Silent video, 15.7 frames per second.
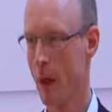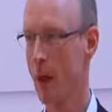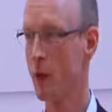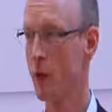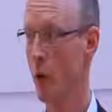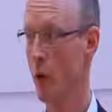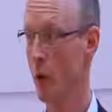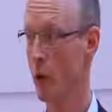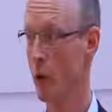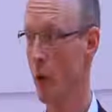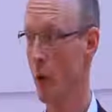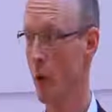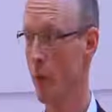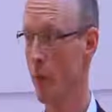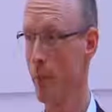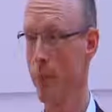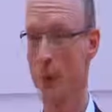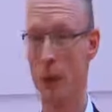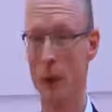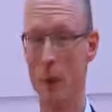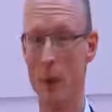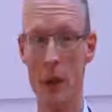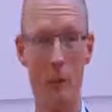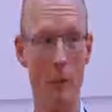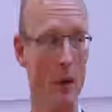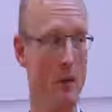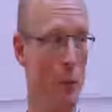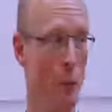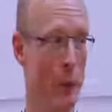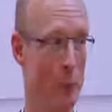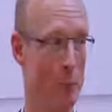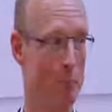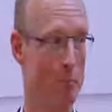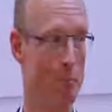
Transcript: Enjoy the show, and may the best win.